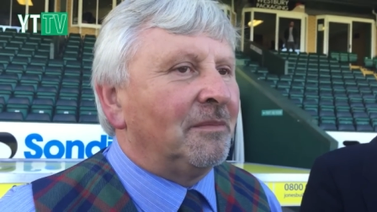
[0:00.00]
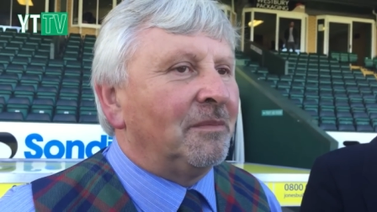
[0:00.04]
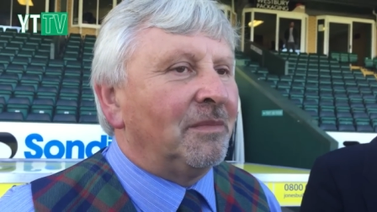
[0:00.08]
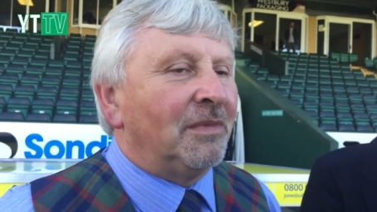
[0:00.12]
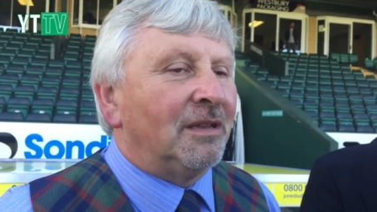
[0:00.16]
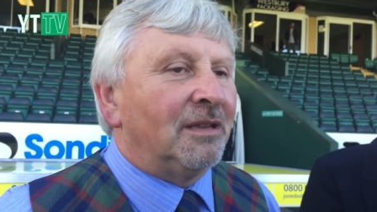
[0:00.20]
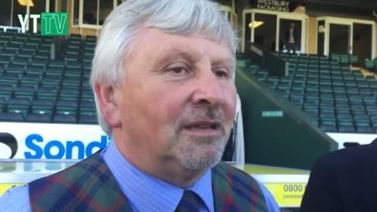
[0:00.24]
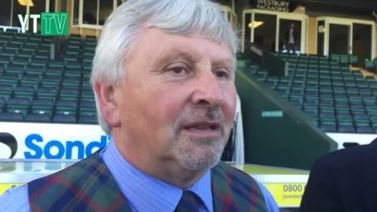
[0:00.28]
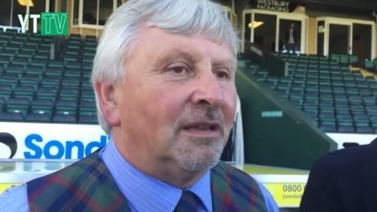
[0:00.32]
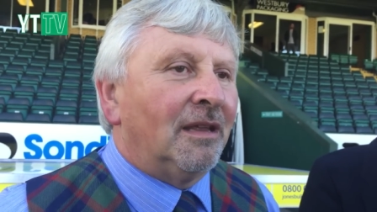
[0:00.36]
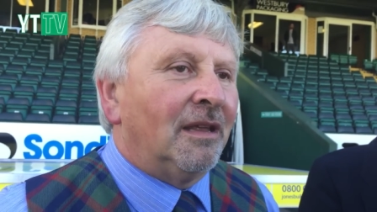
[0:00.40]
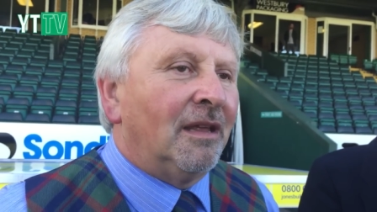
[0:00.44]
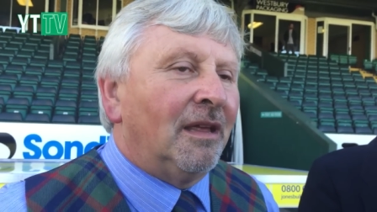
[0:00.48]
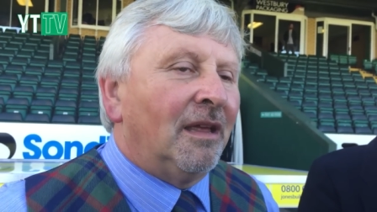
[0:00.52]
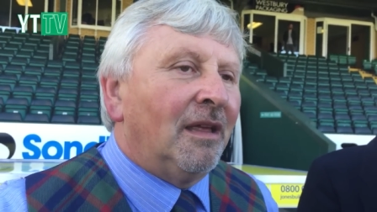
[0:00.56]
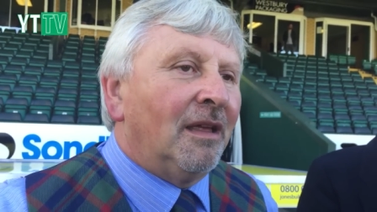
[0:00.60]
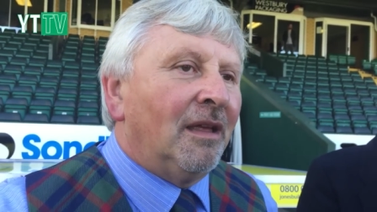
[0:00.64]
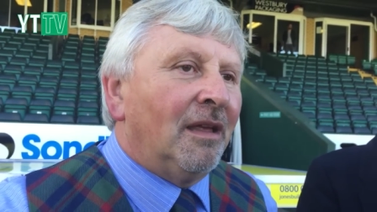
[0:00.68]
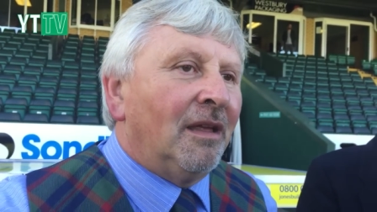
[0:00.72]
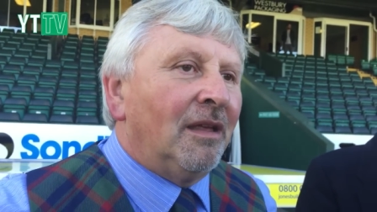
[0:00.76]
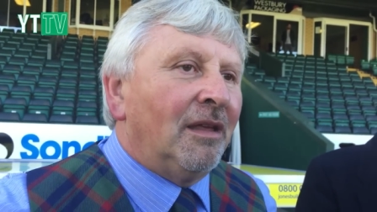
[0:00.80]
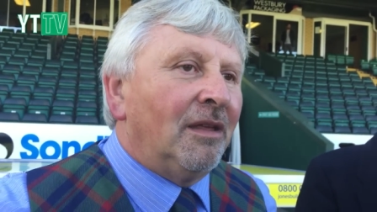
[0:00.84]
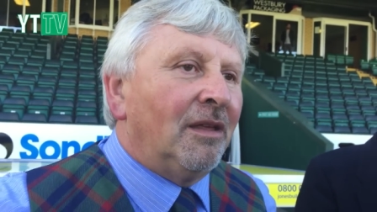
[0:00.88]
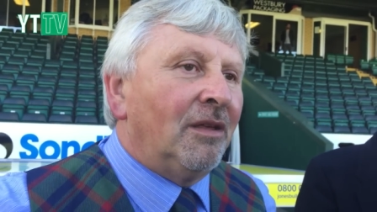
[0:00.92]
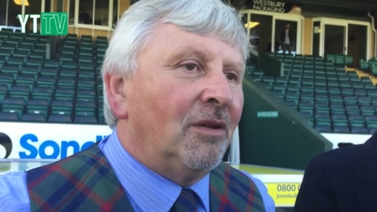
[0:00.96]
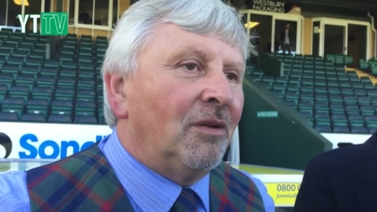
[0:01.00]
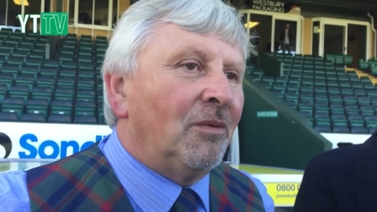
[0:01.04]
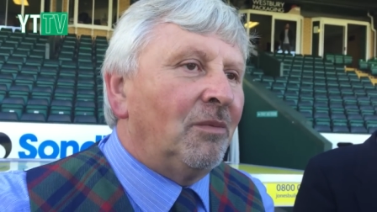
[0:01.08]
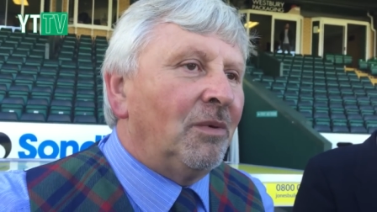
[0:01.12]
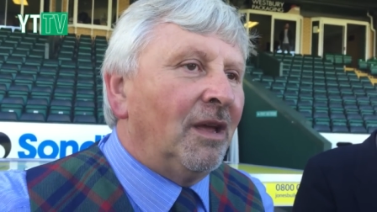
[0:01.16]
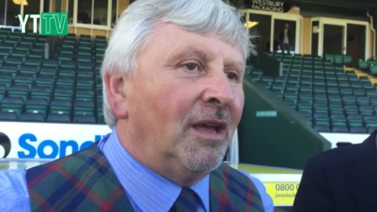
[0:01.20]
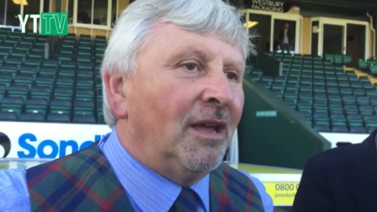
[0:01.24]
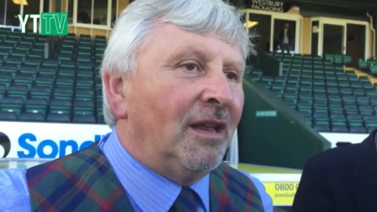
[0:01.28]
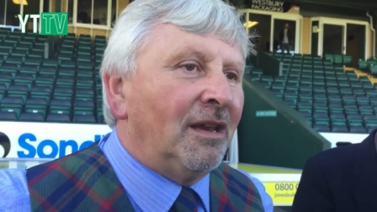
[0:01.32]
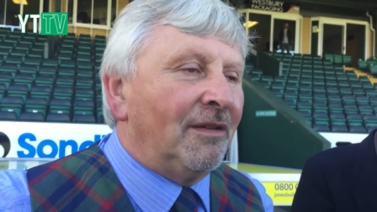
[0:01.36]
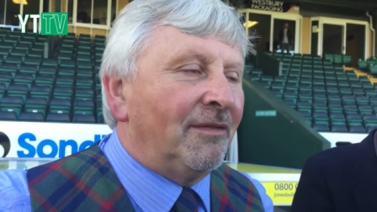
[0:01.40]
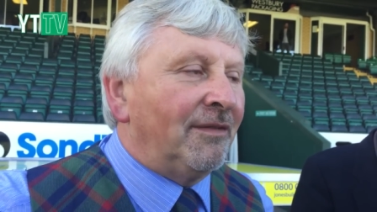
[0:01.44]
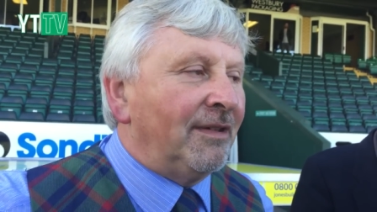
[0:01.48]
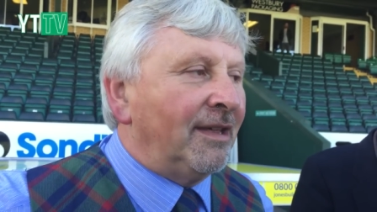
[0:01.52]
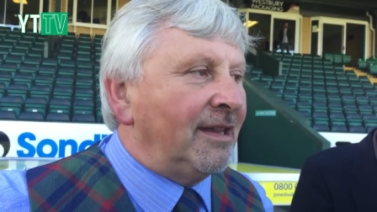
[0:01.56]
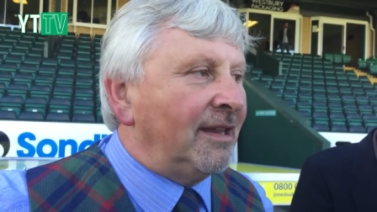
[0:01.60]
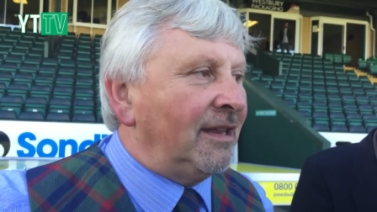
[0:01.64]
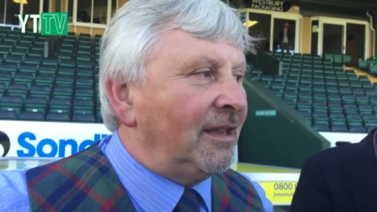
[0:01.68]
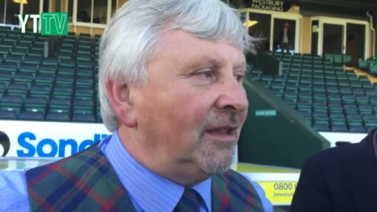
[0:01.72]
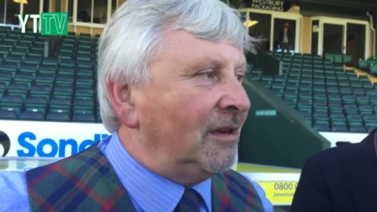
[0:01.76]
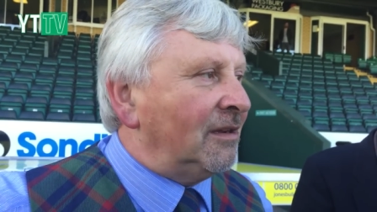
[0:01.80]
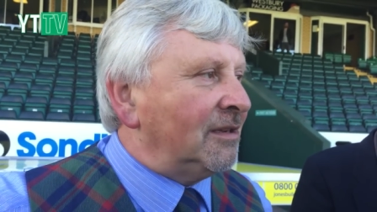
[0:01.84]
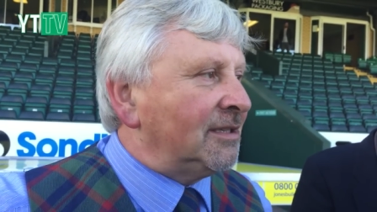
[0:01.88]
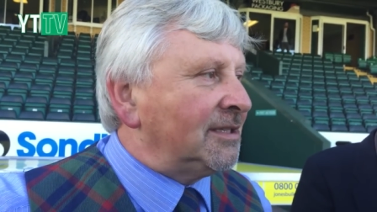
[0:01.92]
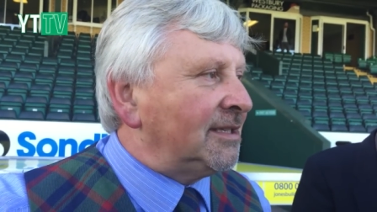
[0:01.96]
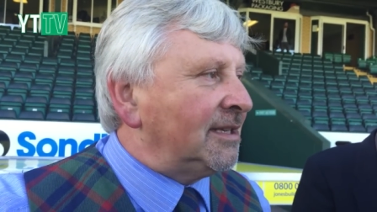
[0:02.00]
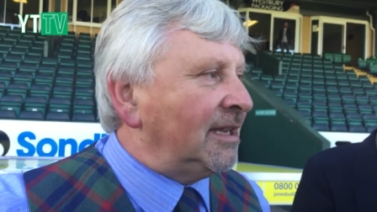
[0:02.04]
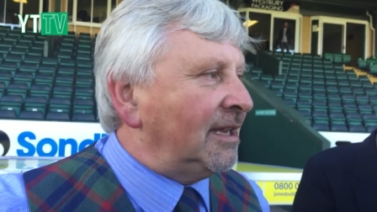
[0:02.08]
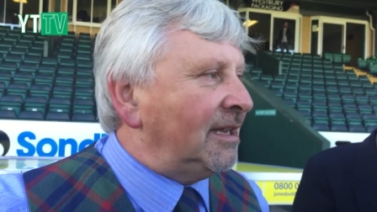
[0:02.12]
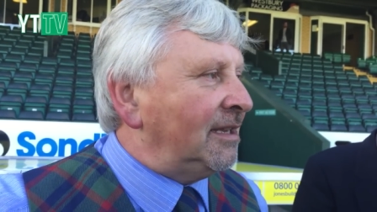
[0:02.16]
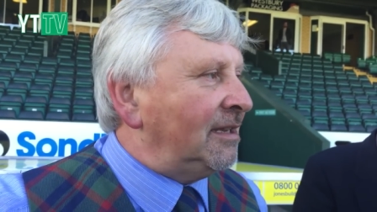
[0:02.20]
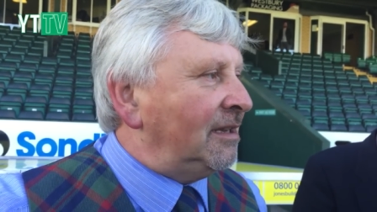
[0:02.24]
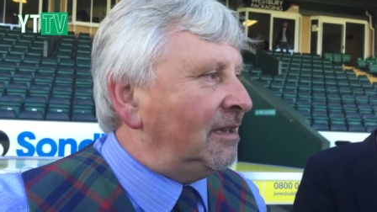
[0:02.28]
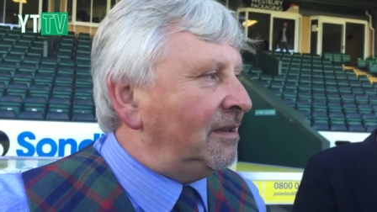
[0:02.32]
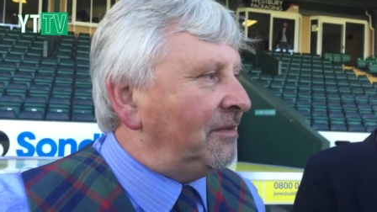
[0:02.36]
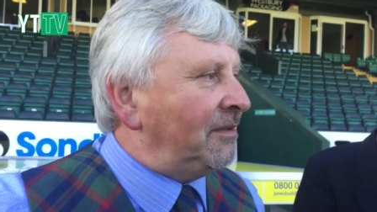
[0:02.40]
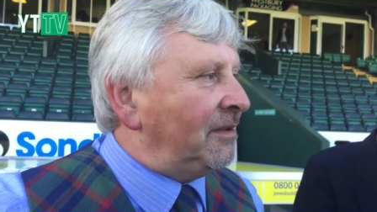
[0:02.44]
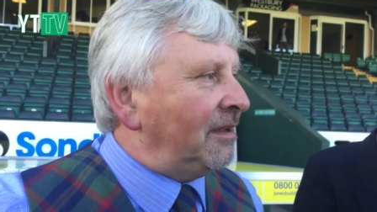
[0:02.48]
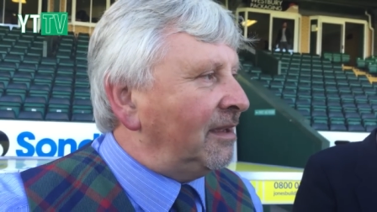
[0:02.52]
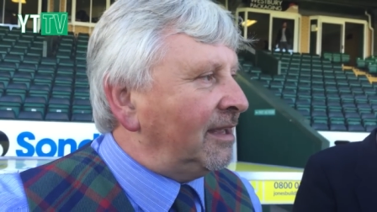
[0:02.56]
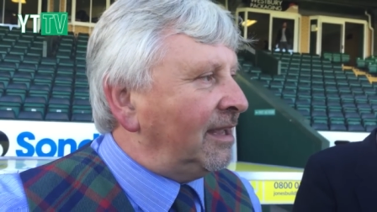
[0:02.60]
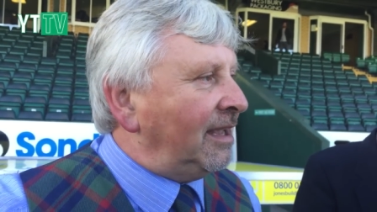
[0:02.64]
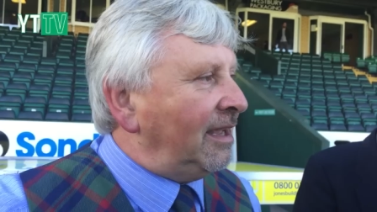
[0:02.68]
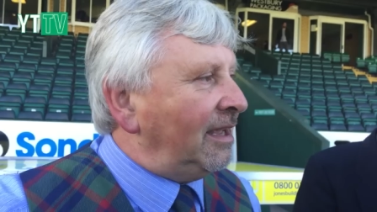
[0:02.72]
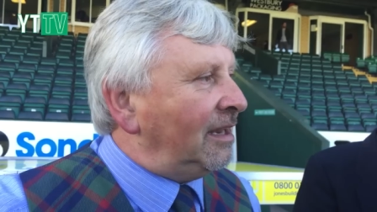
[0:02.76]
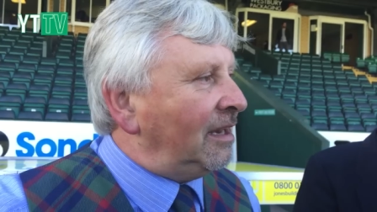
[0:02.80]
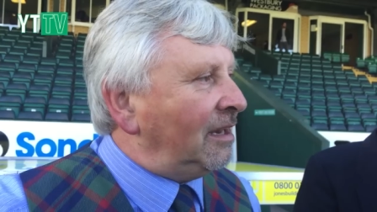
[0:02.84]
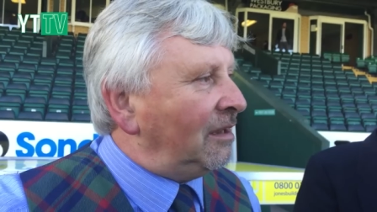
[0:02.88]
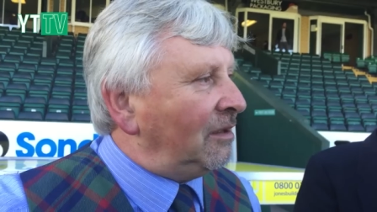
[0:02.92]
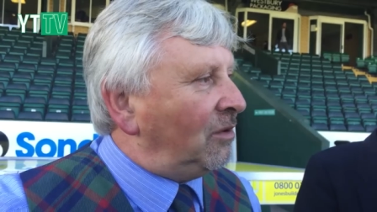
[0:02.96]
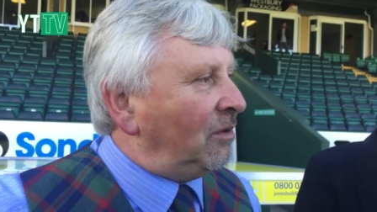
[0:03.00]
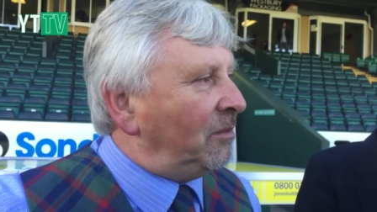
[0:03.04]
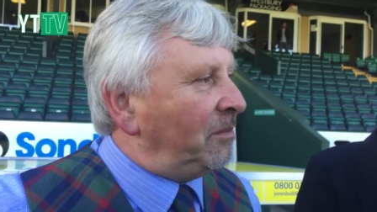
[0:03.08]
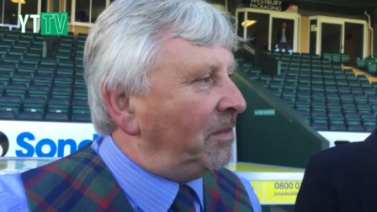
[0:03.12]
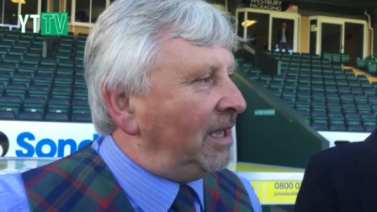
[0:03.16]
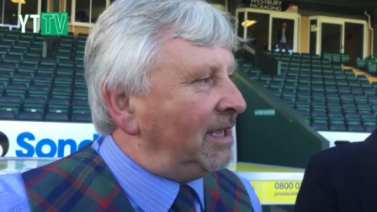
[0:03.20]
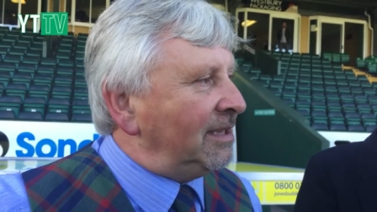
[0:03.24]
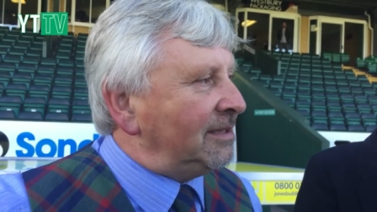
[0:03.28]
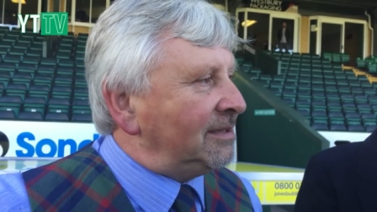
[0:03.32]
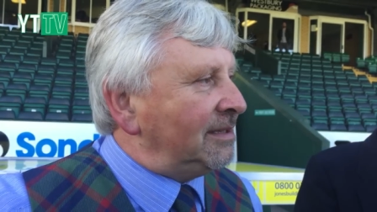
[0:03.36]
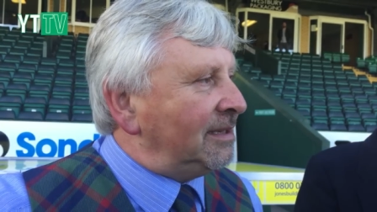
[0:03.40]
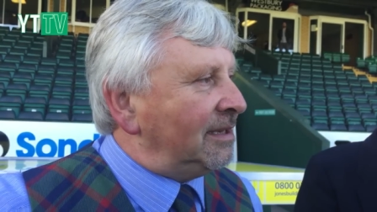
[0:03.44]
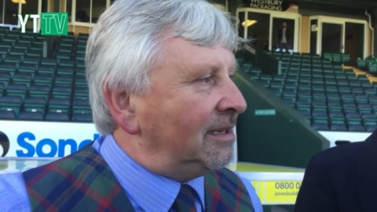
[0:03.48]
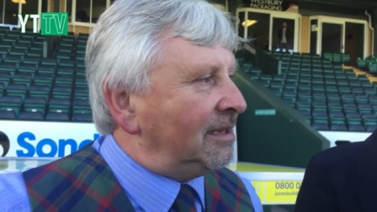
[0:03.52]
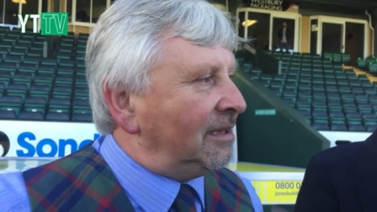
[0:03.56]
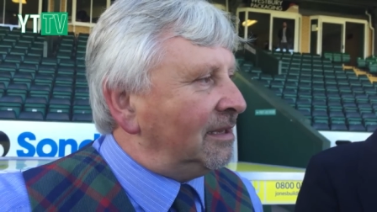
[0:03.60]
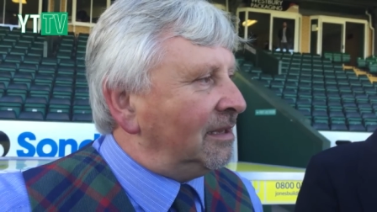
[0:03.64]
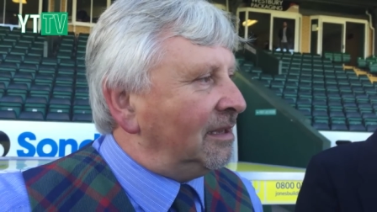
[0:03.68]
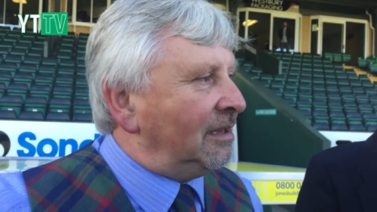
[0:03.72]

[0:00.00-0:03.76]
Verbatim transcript: But you know, we had a very young side. Again, I go back to,